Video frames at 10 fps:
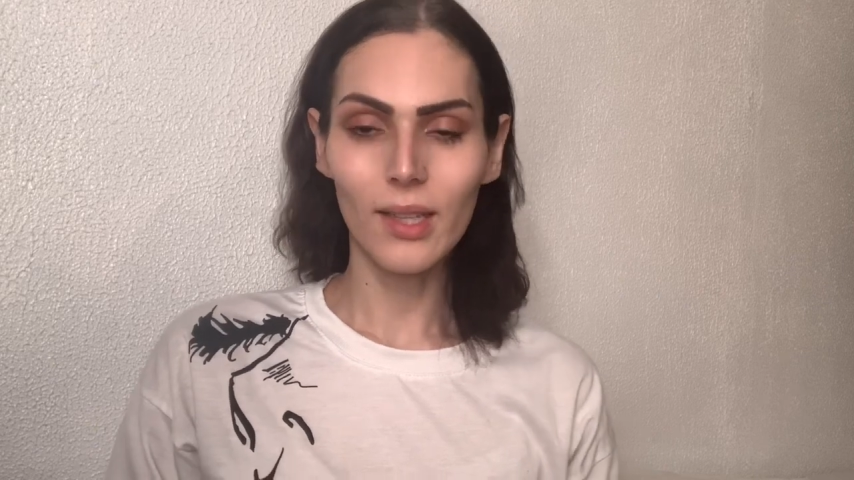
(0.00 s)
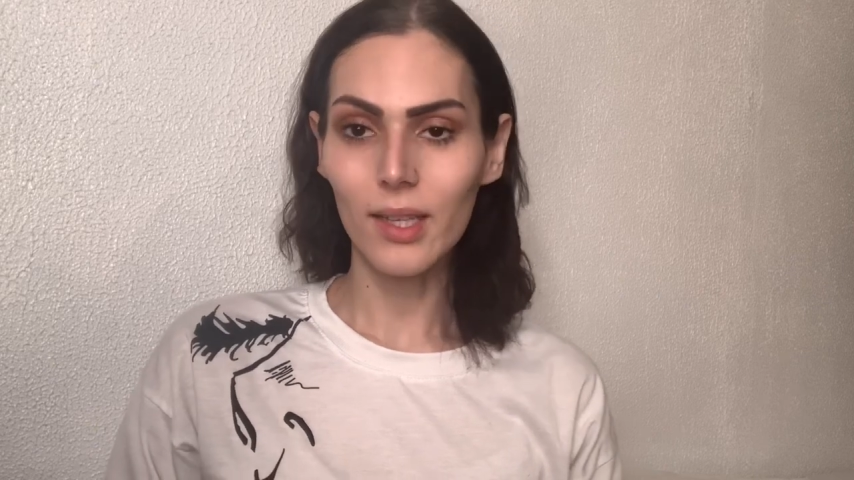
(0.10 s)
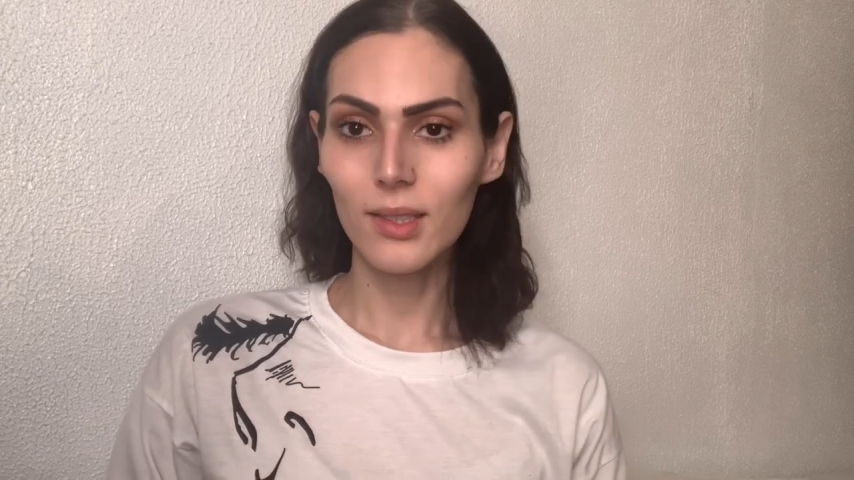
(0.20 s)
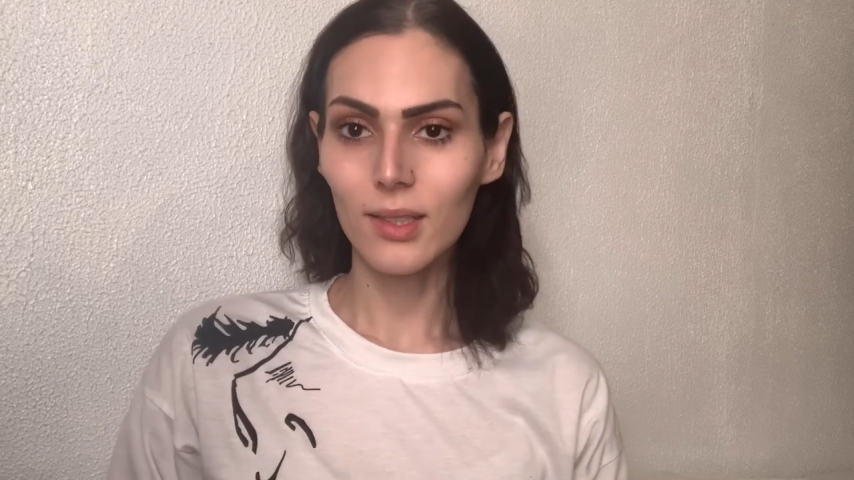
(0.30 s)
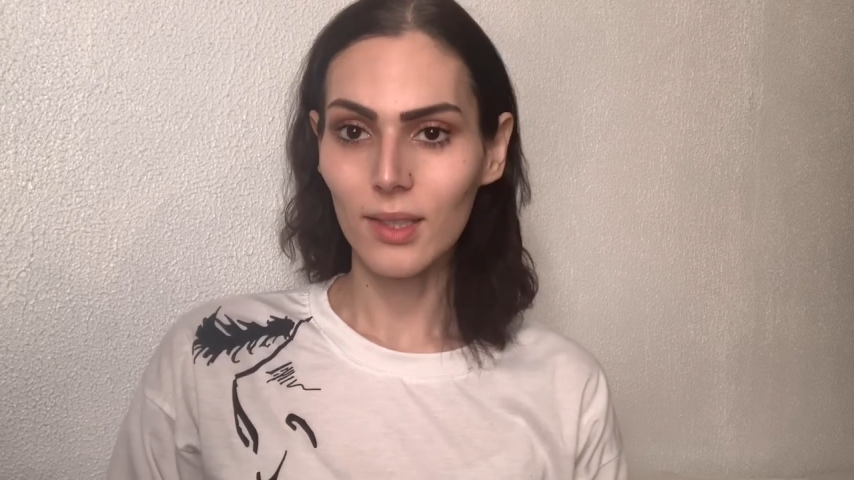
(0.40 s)

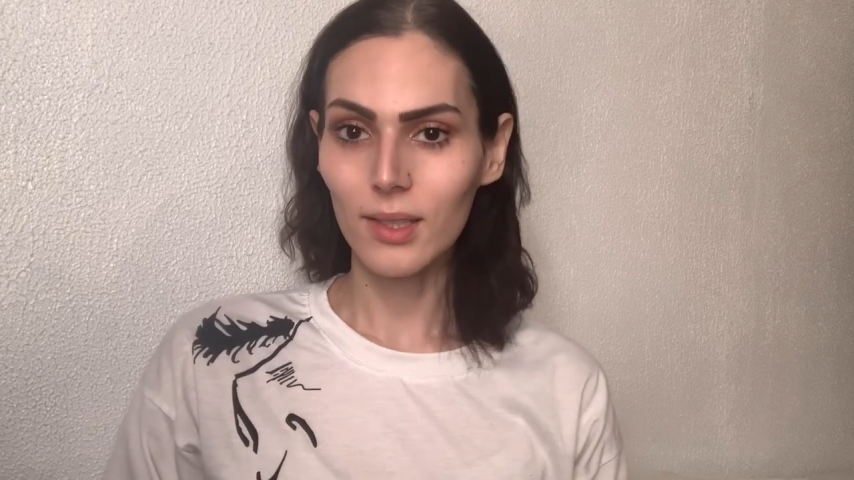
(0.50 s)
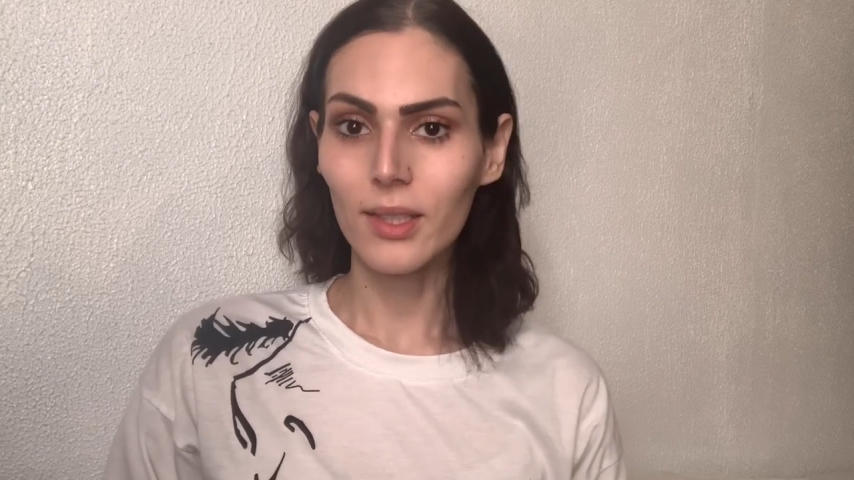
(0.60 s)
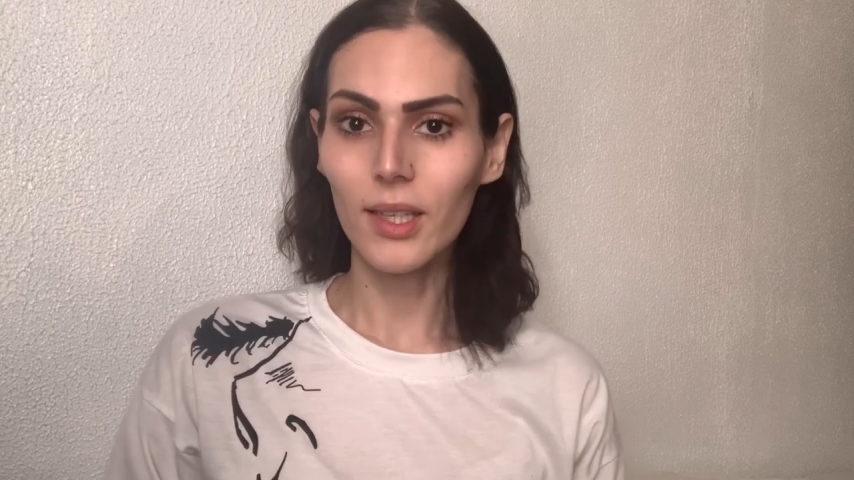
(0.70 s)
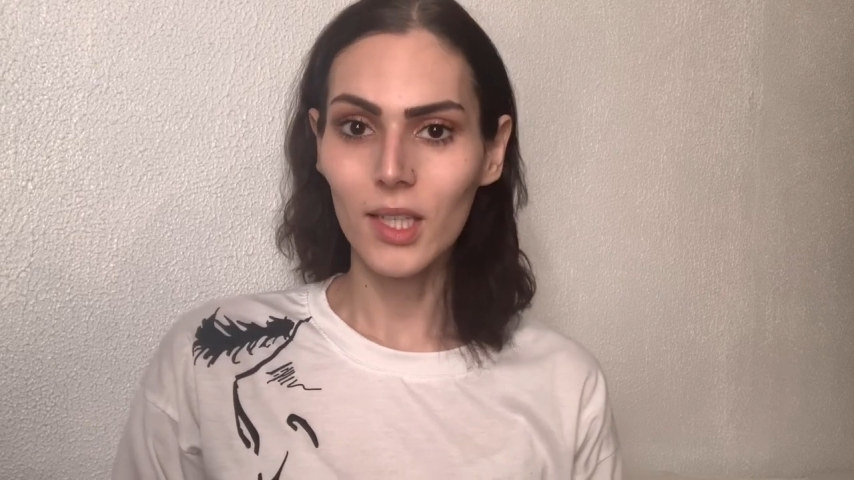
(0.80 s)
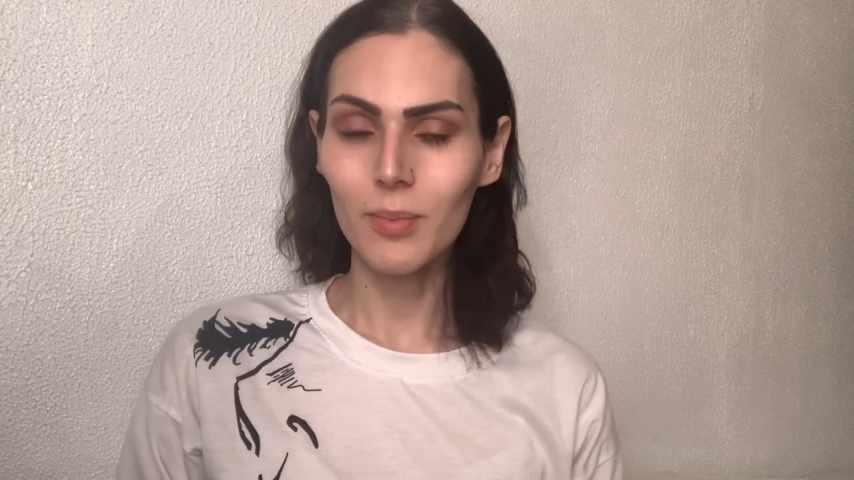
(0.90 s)
consistent
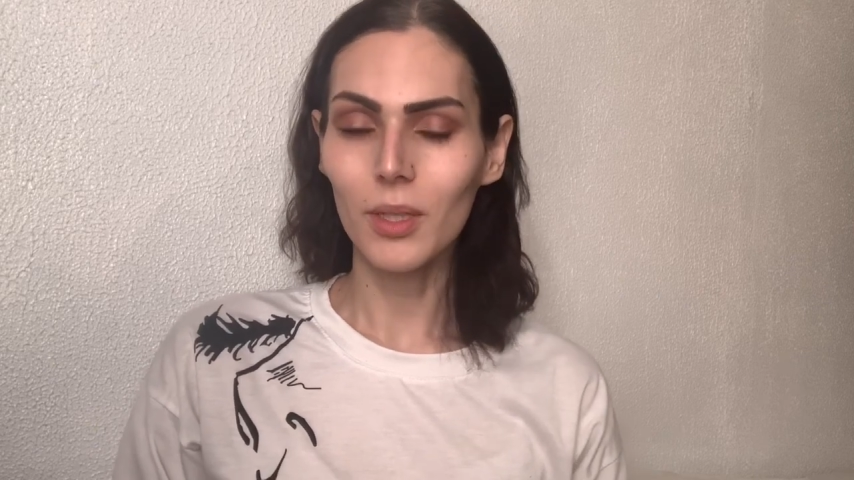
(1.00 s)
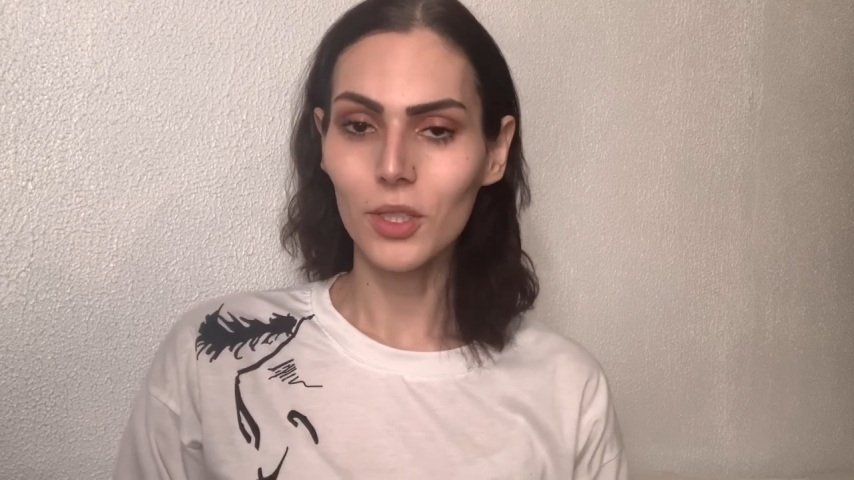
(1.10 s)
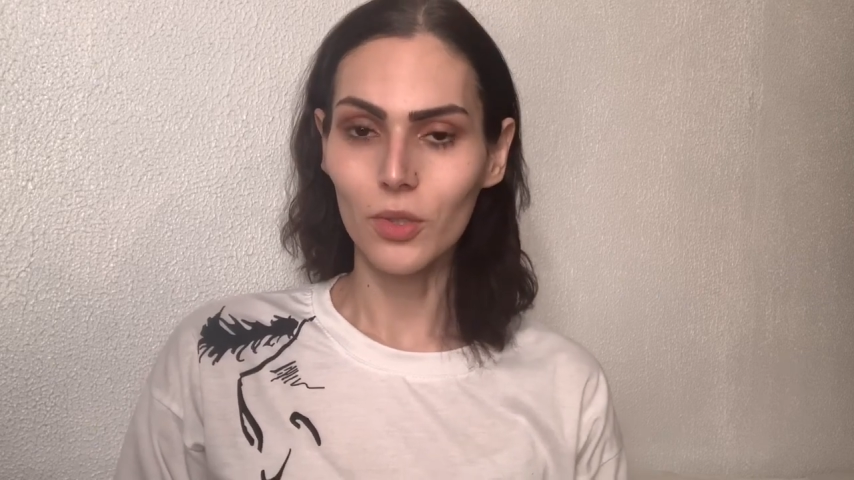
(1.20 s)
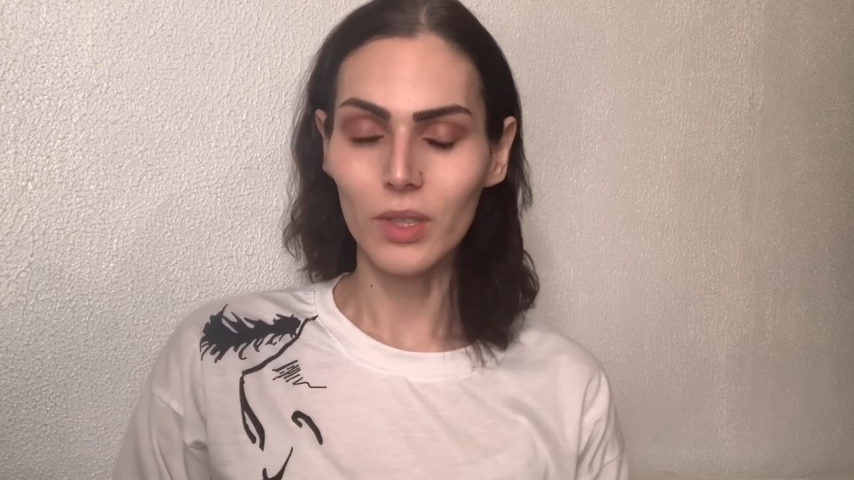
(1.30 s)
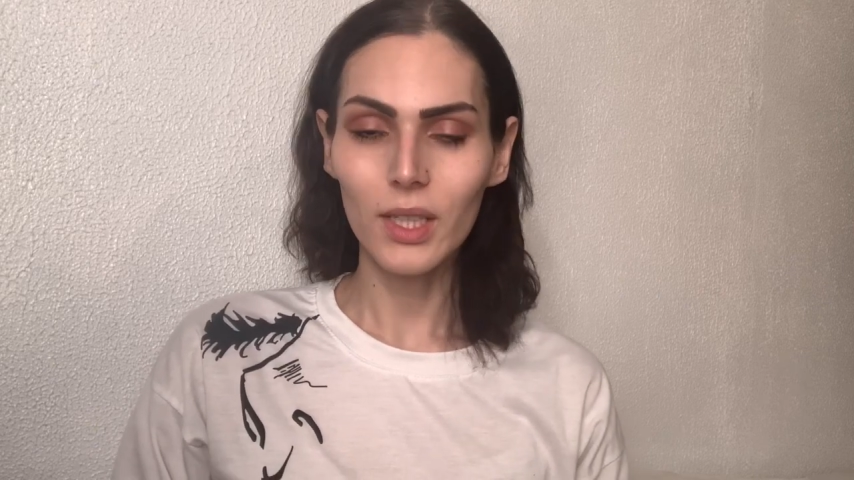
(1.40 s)
and keep on
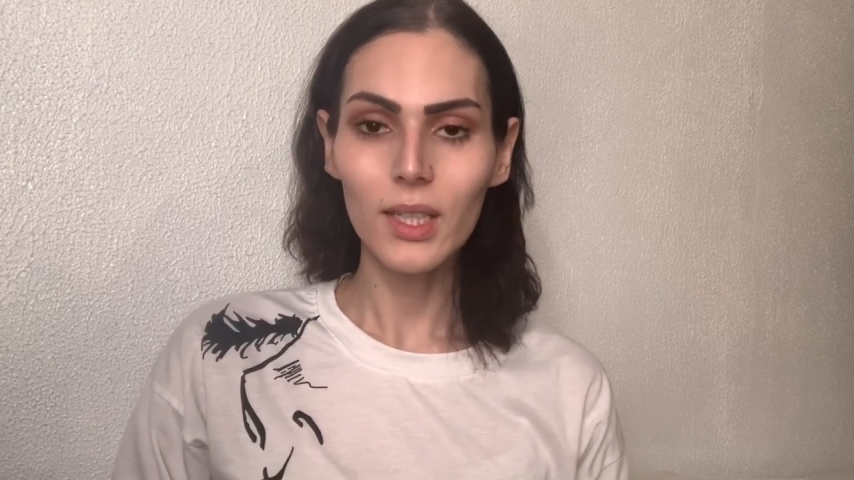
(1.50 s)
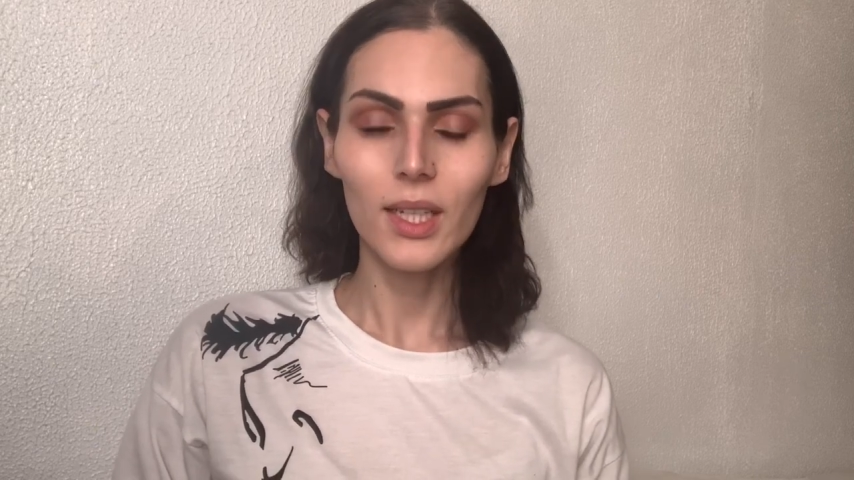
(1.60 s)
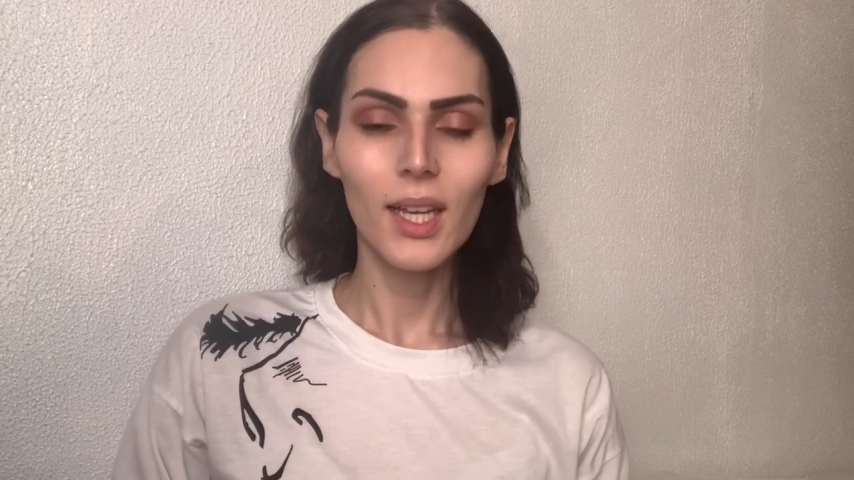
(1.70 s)
doing it,